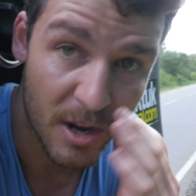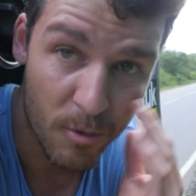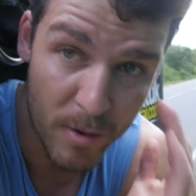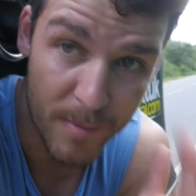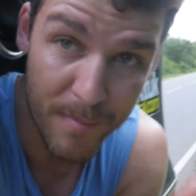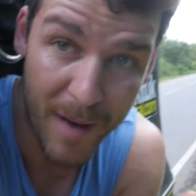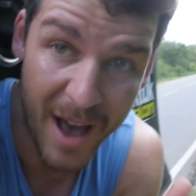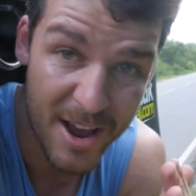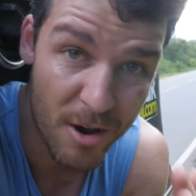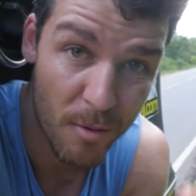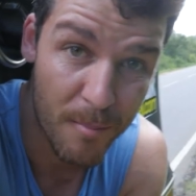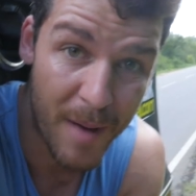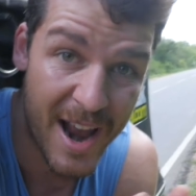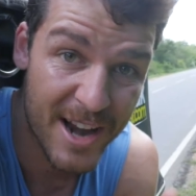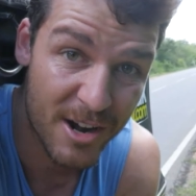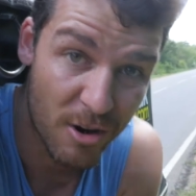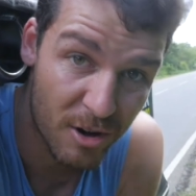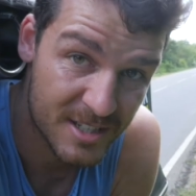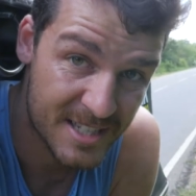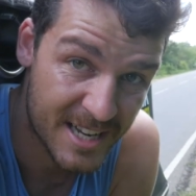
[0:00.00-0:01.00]
So we may or
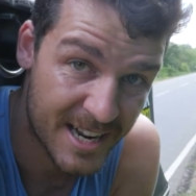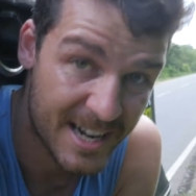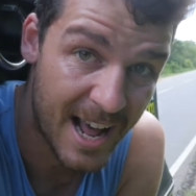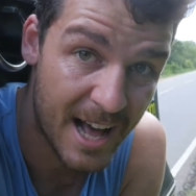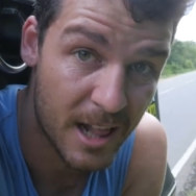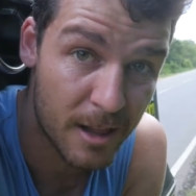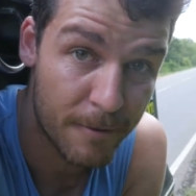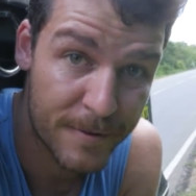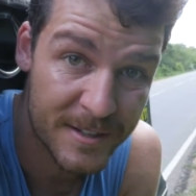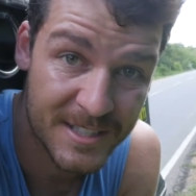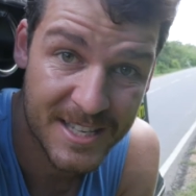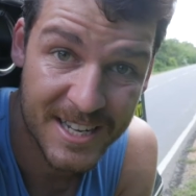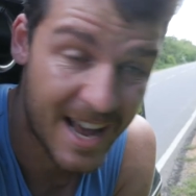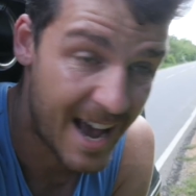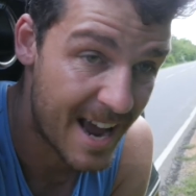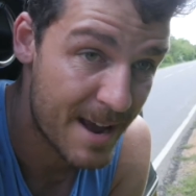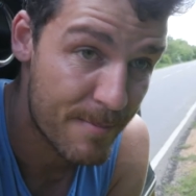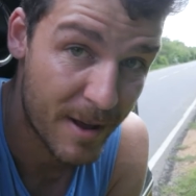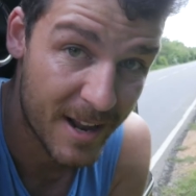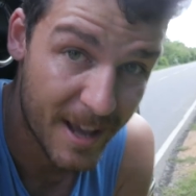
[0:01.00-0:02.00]
may not see an elephant
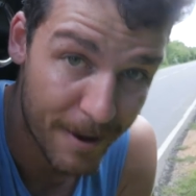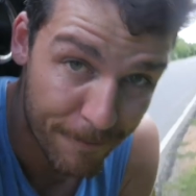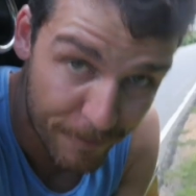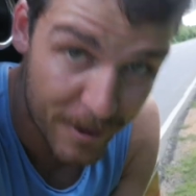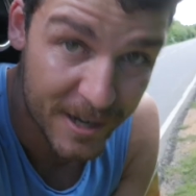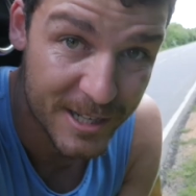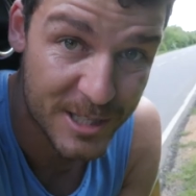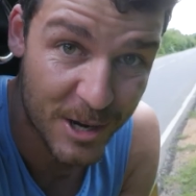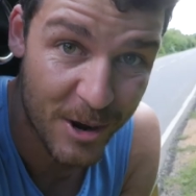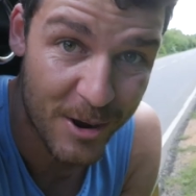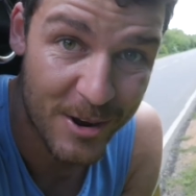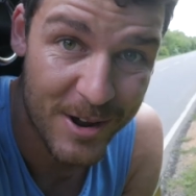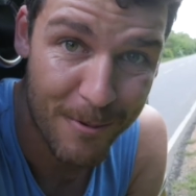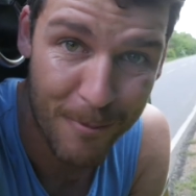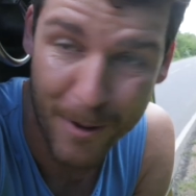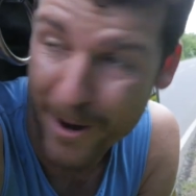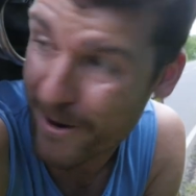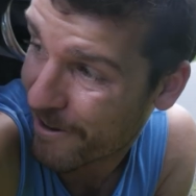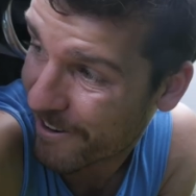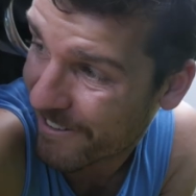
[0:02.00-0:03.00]
today, but if we do,
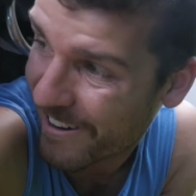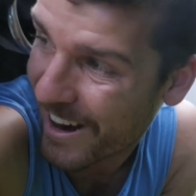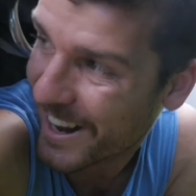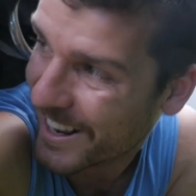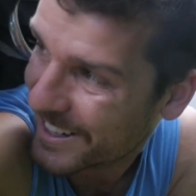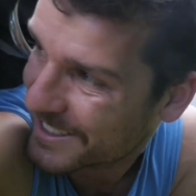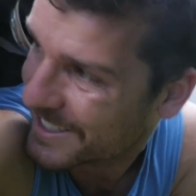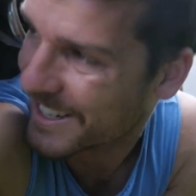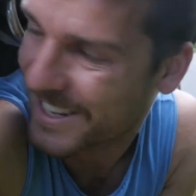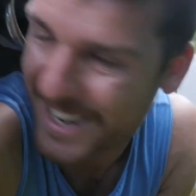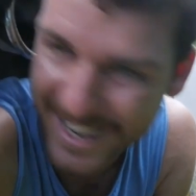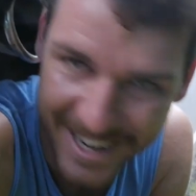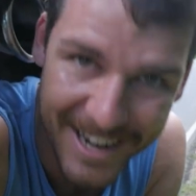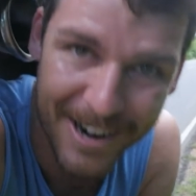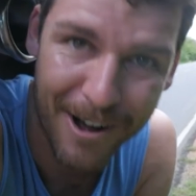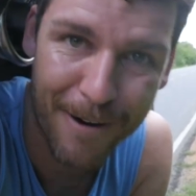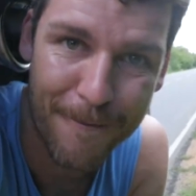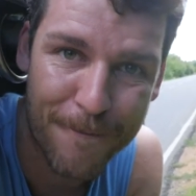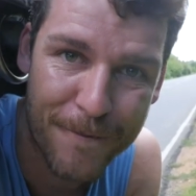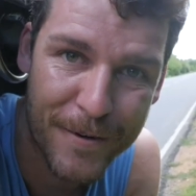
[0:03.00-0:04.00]
we're ready to get
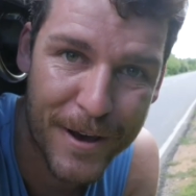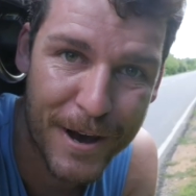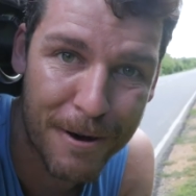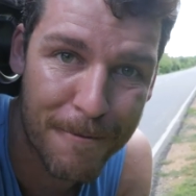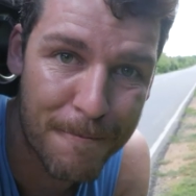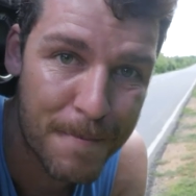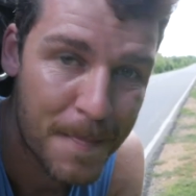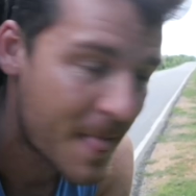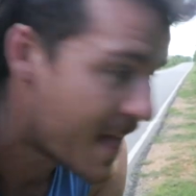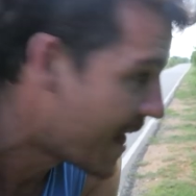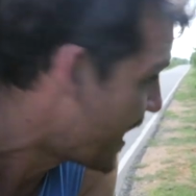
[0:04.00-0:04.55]
it on film,